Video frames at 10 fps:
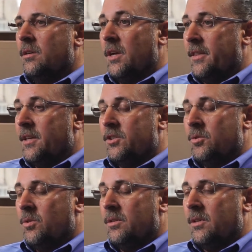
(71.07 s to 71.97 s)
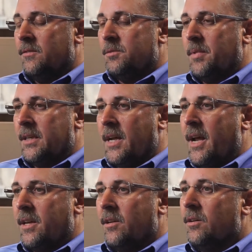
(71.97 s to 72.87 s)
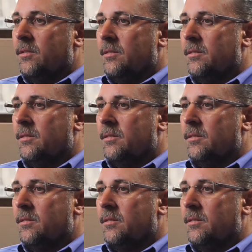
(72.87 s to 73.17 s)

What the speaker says: nothing short of spectacular,